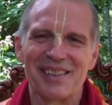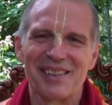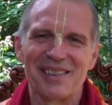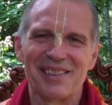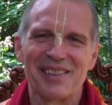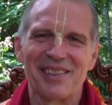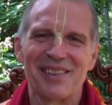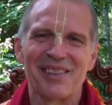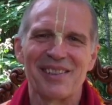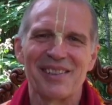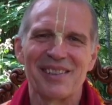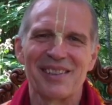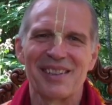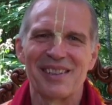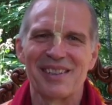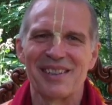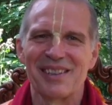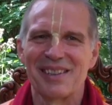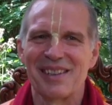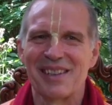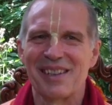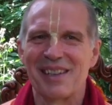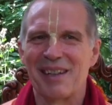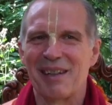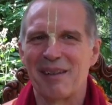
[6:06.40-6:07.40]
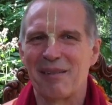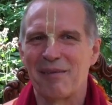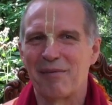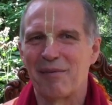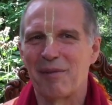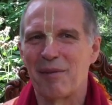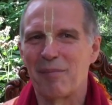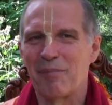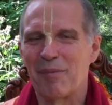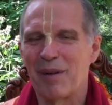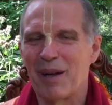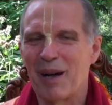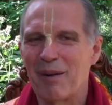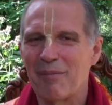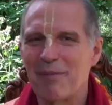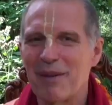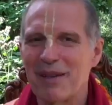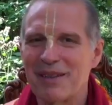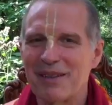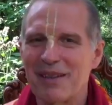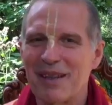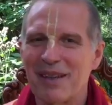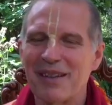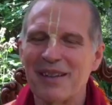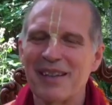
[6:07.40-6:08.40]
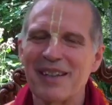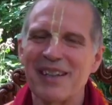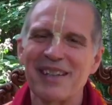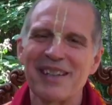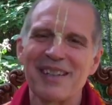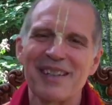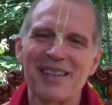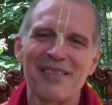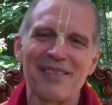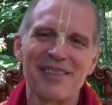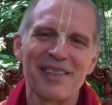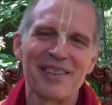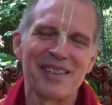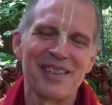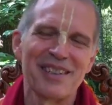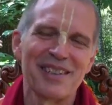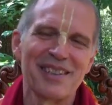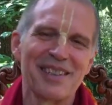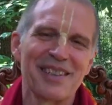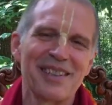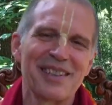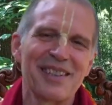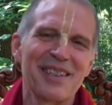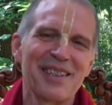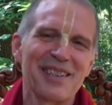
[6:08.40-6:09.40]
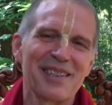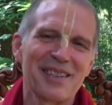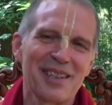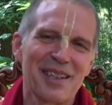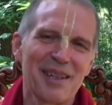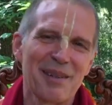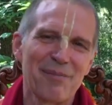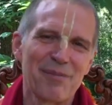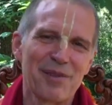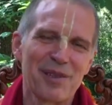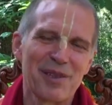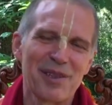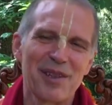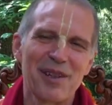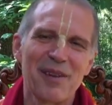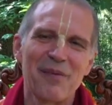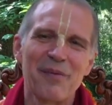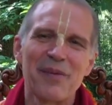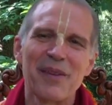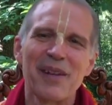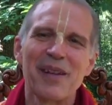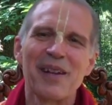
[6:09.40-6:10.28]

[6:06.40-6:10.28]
song from Brahma Samhita, which is a description